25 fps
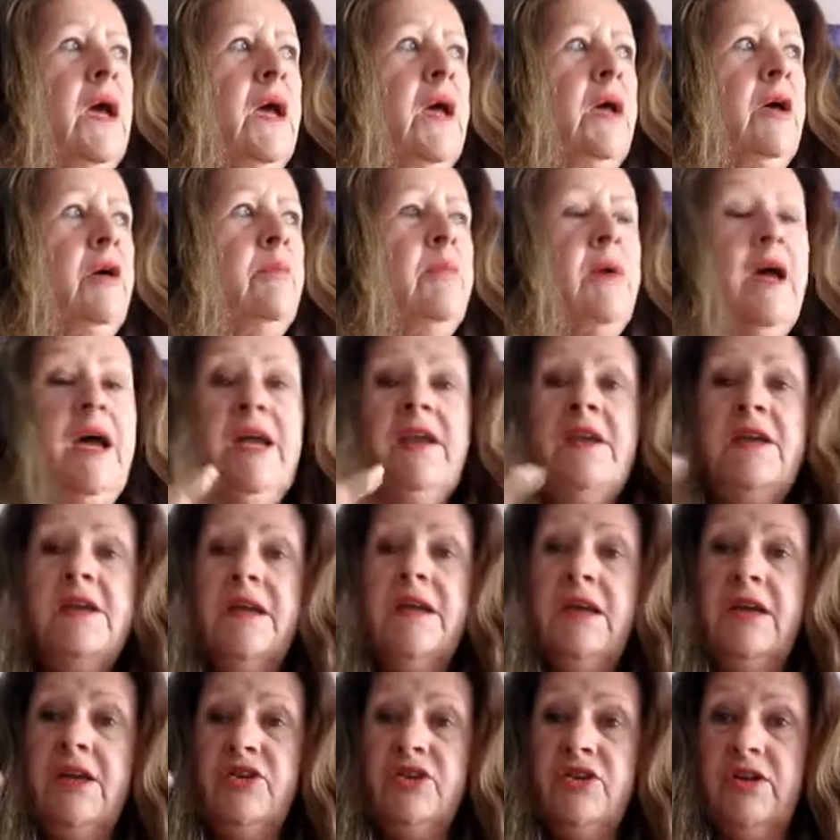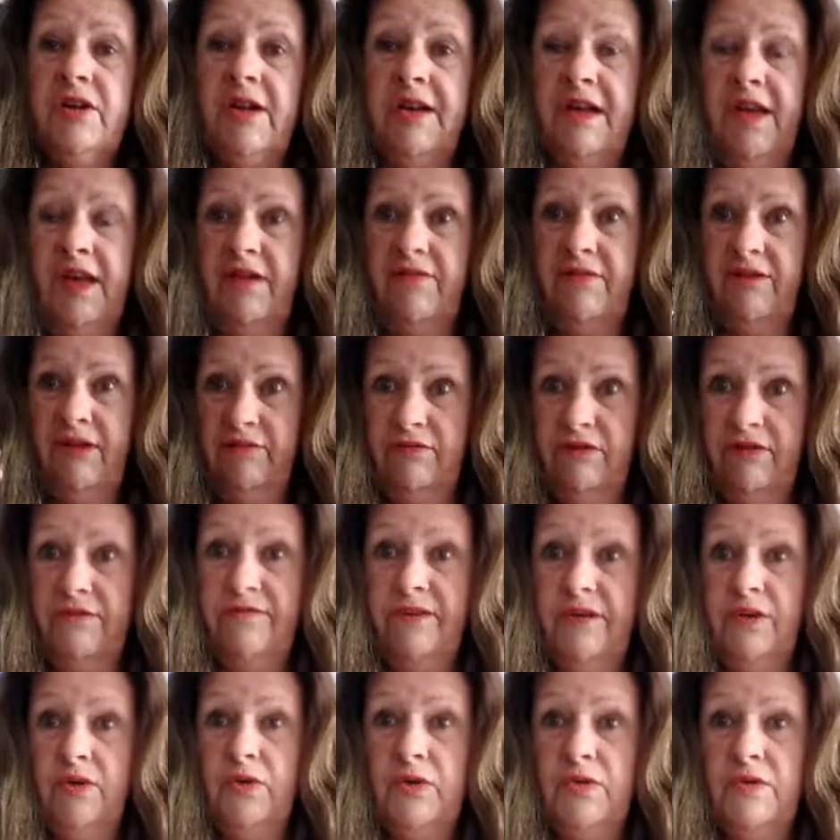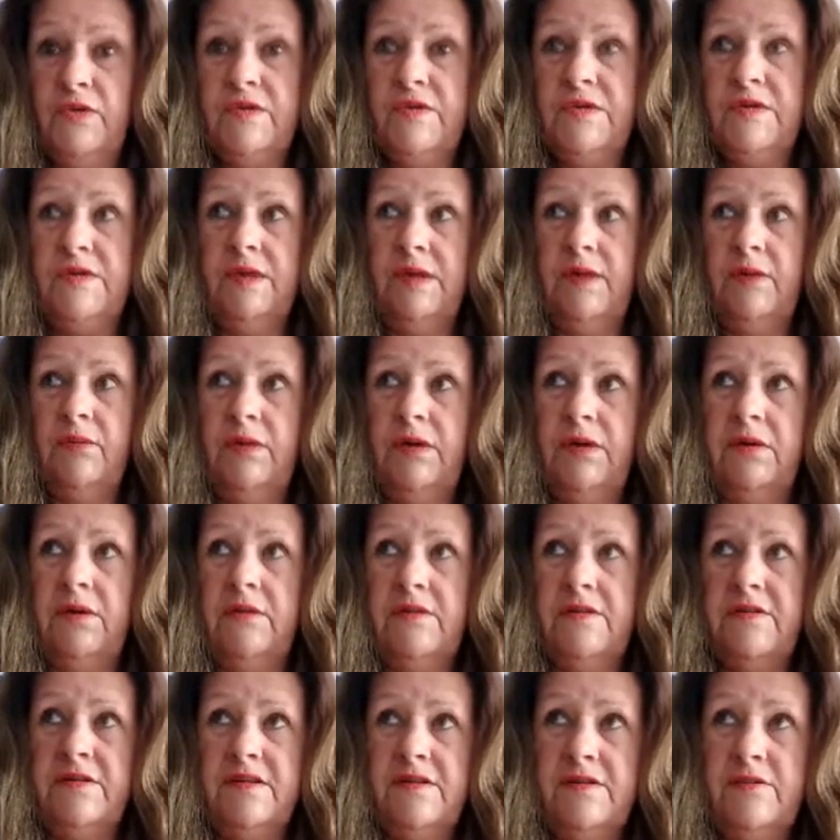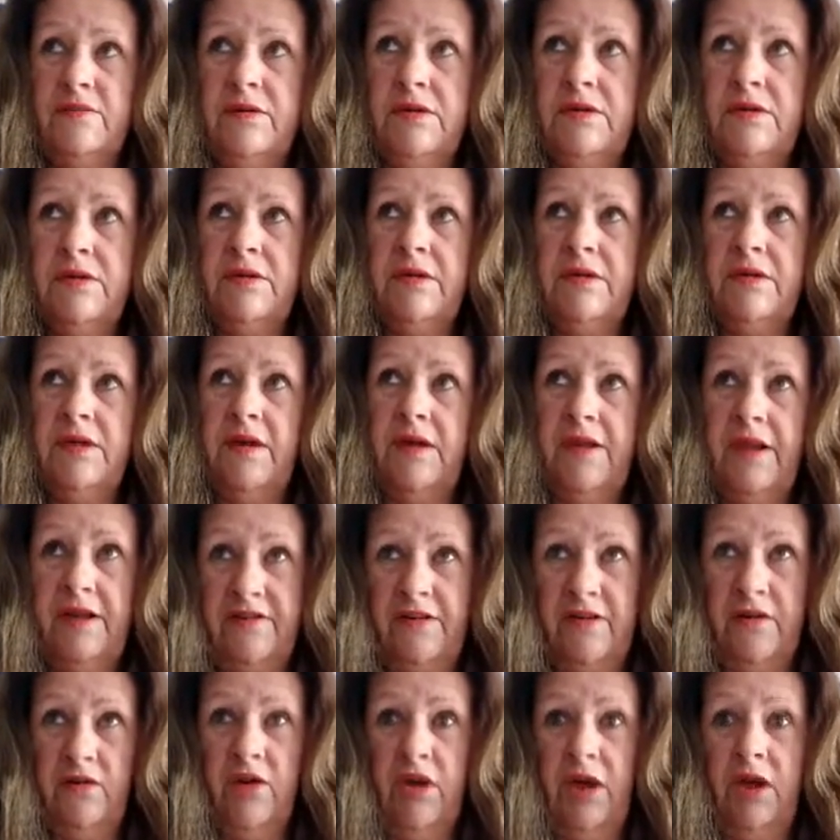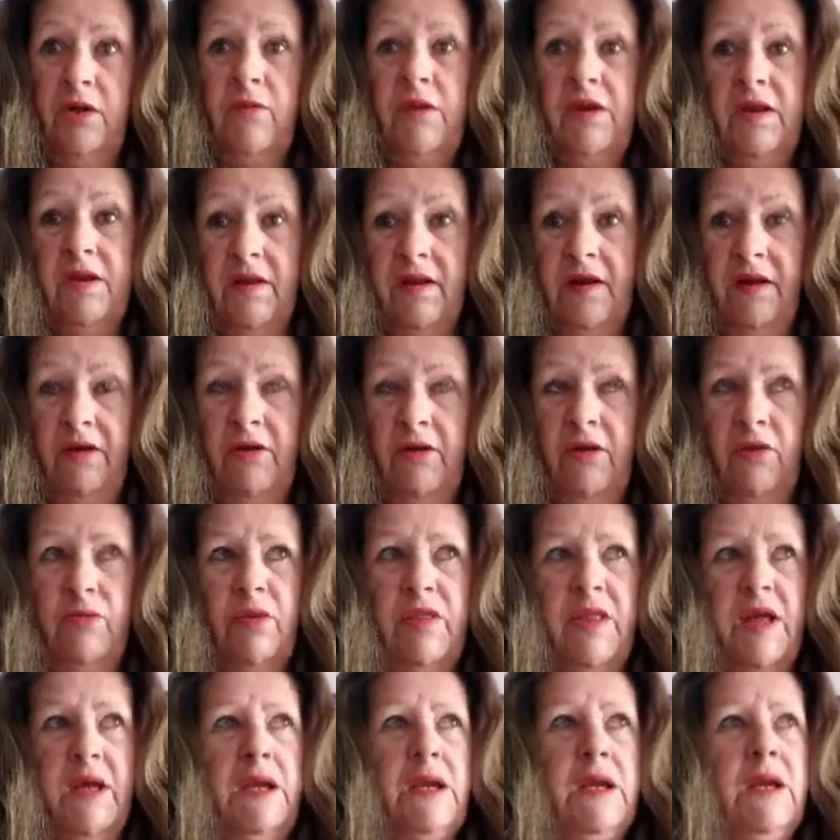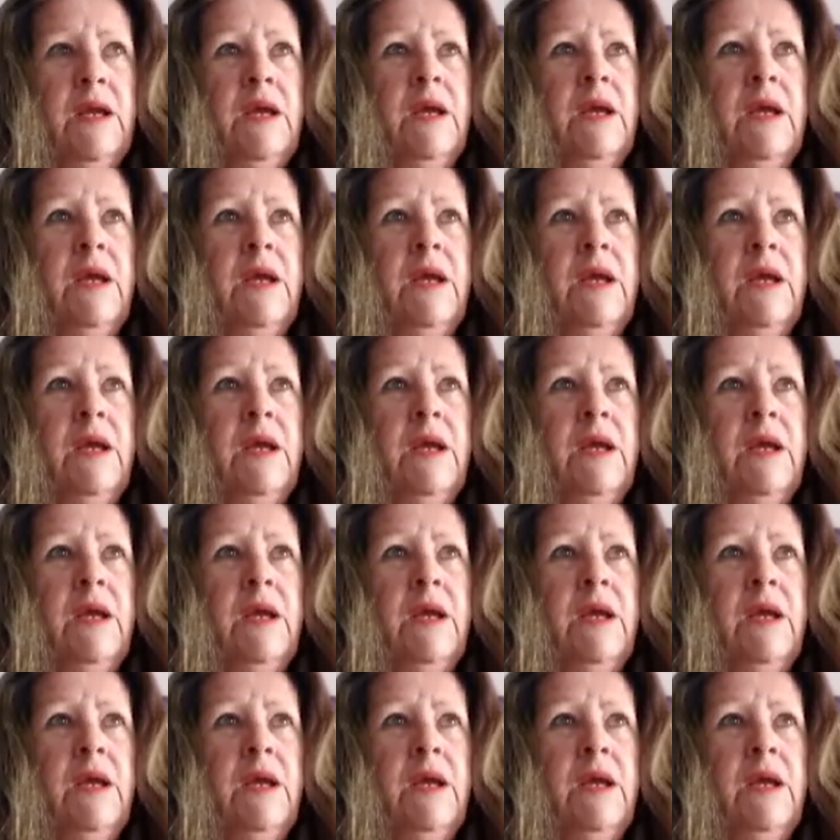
And occasionally having reviews and say, well, is this working? Yeah, that's okay, we can carry on with that.